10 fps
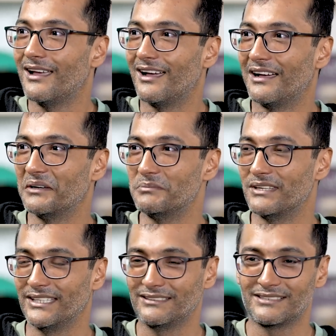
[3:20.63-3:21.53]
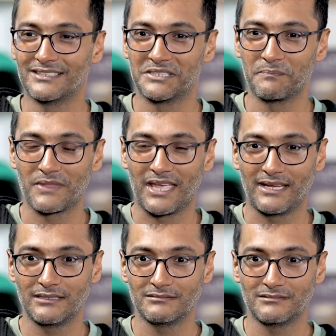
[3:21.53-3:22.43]

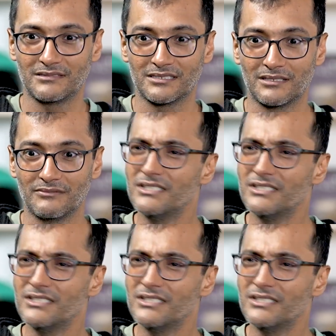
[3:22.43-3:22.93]
Right?